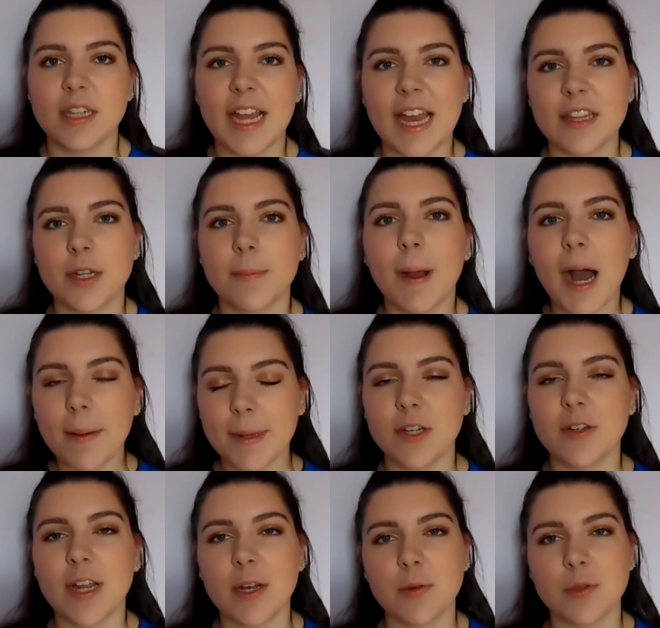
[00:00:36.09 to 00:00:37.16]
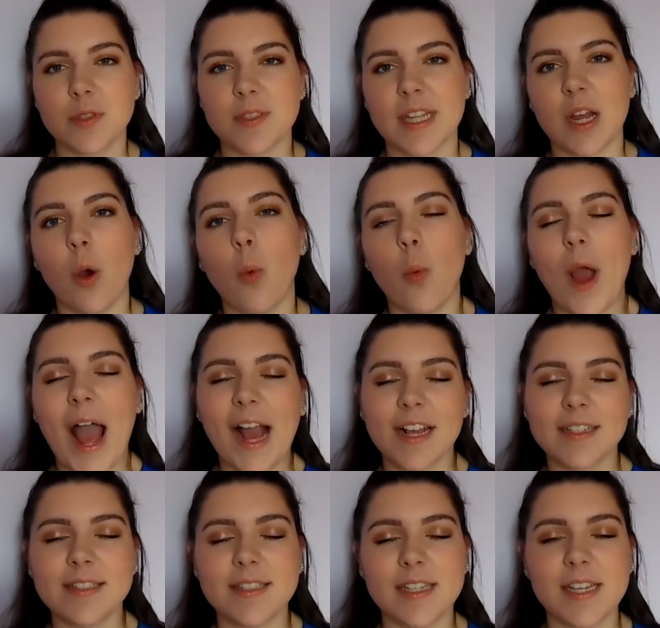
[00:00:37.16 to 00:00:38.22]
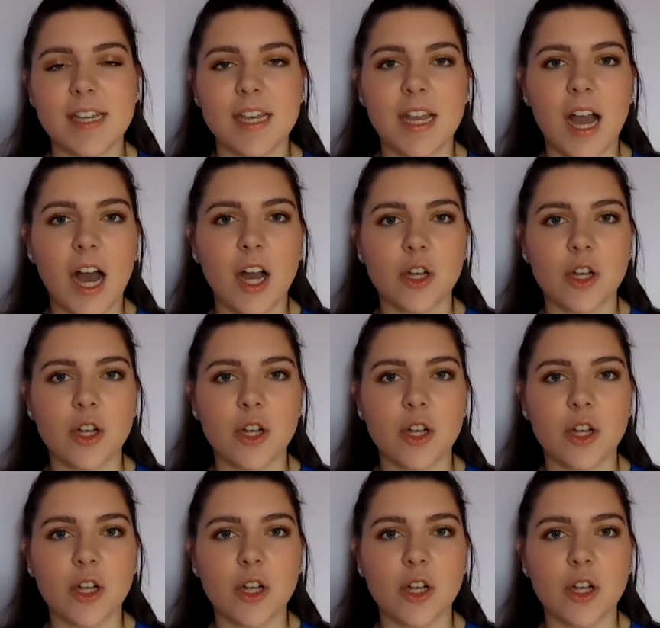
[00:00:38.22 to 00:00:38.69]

They had their pomade crayon, which is like a waxy